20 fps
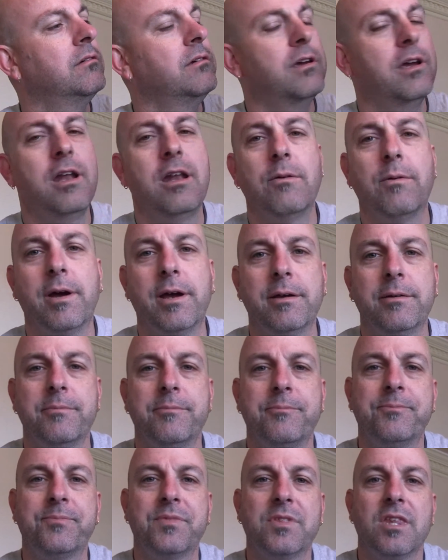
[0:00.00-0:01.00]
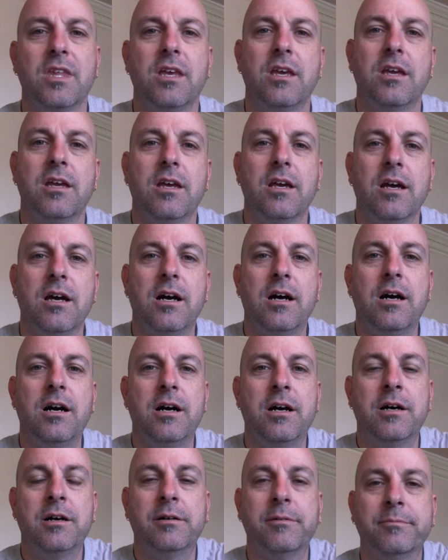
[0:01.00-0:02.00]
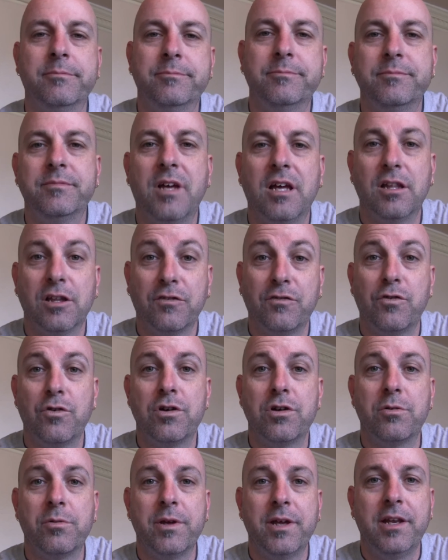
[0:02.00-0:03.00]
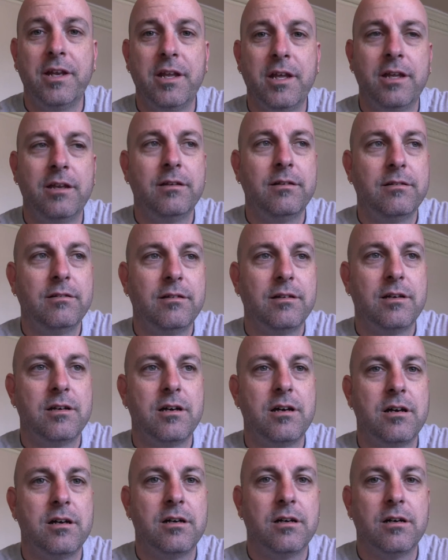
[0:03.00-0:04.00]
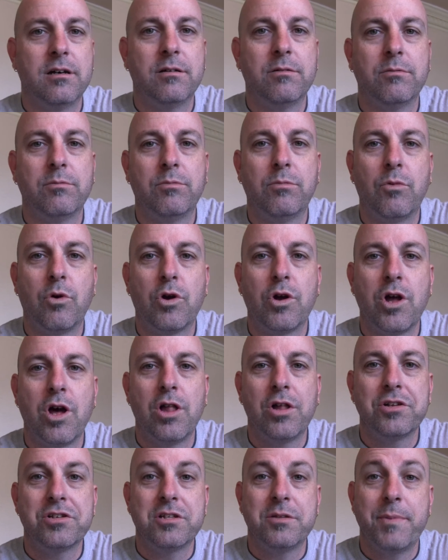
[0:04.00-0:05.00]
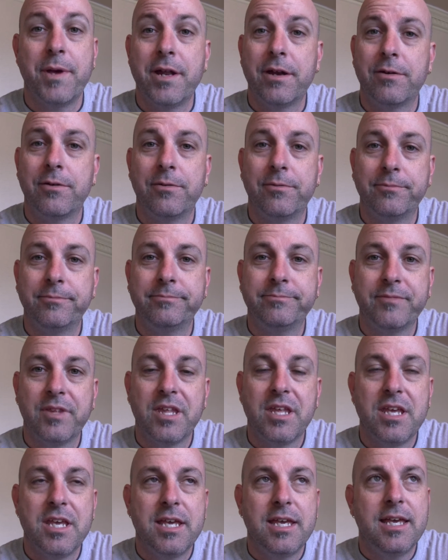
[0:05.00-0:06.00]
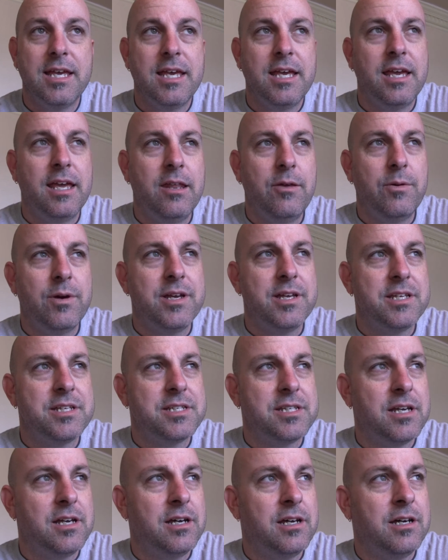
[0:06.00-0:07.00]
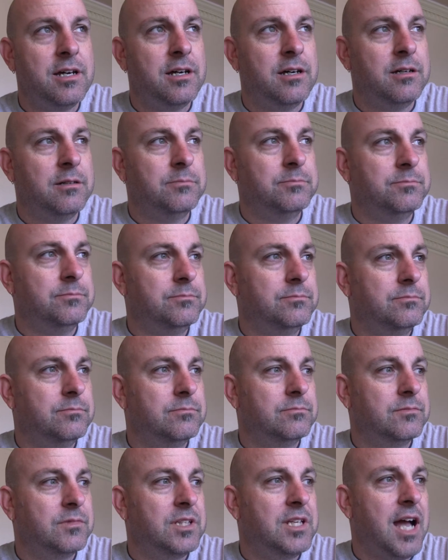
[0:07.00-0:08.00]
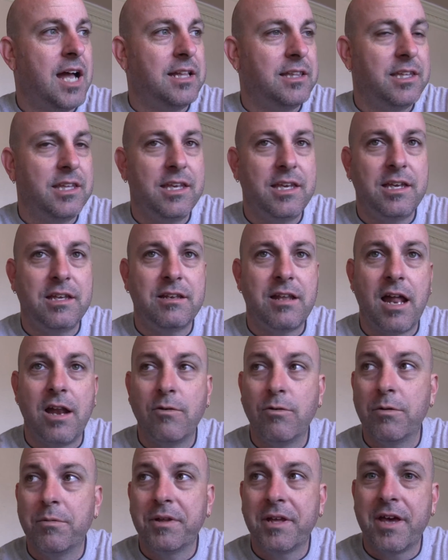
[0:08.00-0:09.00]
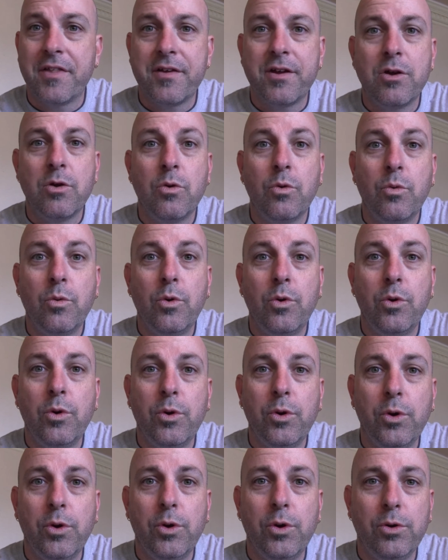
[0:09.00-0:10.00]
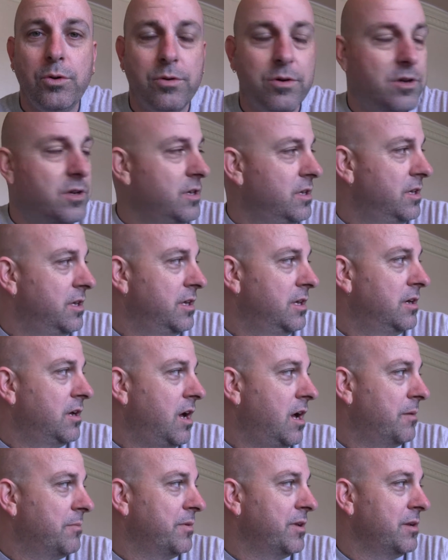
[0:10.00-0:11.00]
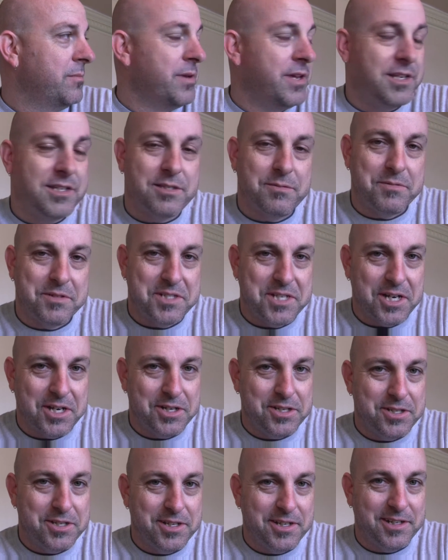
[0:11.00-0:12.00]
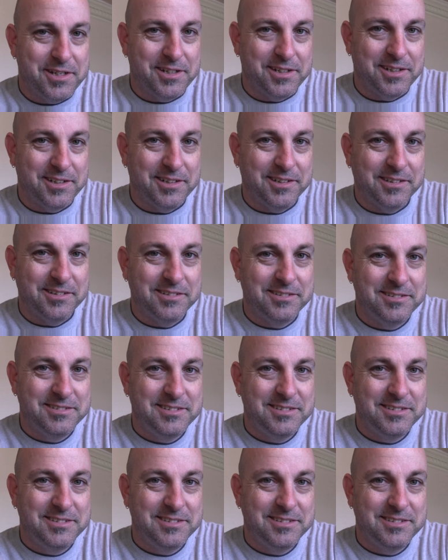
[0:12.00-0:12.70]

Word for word: Anyway, um, I look forward to reading it. Uh, more knowledge, the better. Anyways, uh, got the dining room together. Woohoo! I'm gonna make some Tanya.